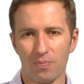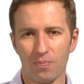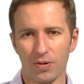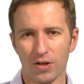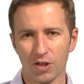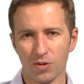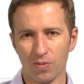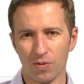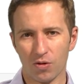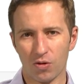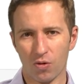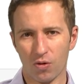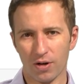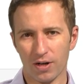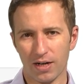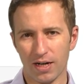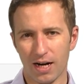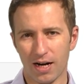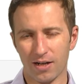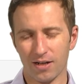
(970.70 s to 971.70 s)
principal
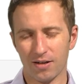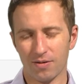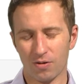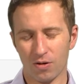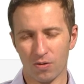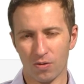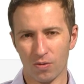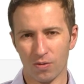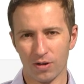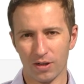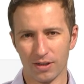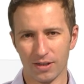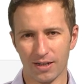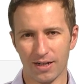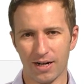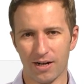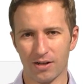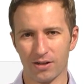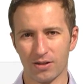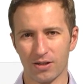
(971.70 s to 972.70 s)
coordinates
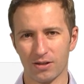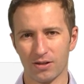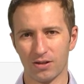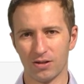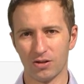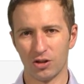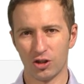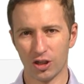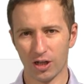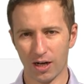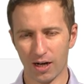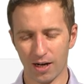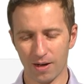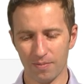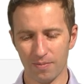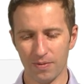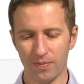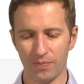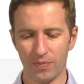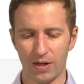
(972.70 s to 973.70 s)
analysis in
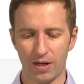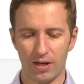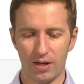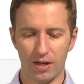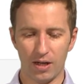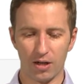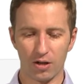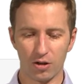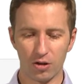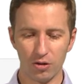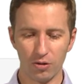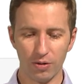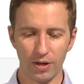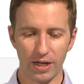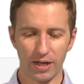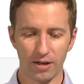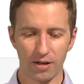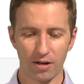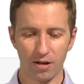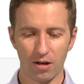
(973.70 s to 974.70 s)
QIIME,
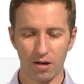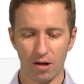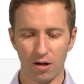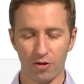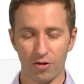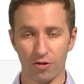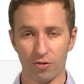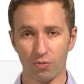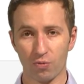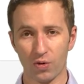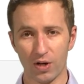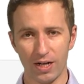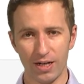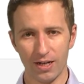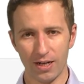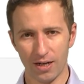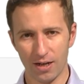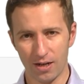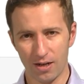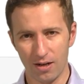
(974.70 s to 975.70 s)
including
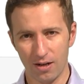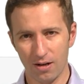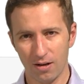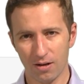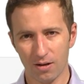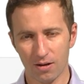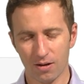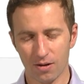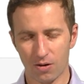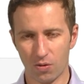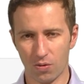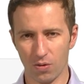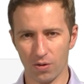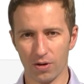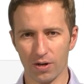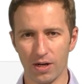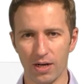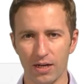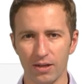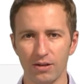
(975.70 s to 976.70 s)
3D
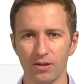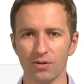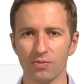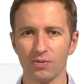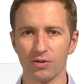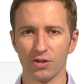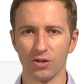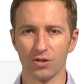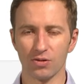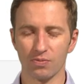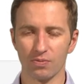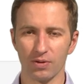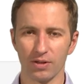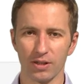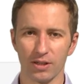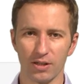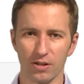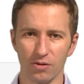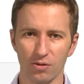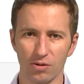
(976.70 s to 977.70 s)
coordinates, which is
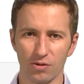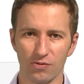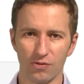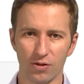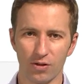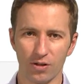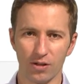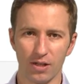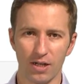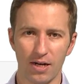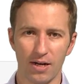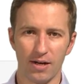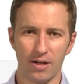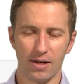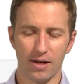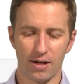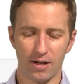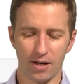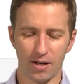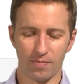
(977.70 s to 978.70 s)
really useful,
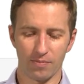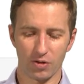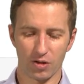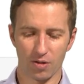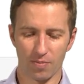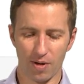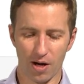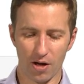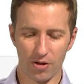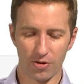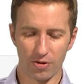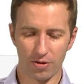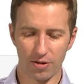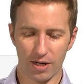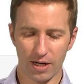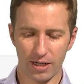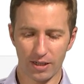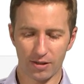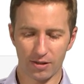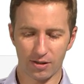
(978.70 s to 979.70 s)
some other
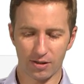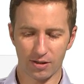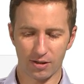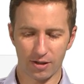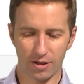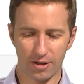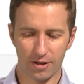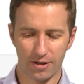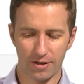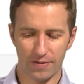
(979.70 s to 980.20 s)
nice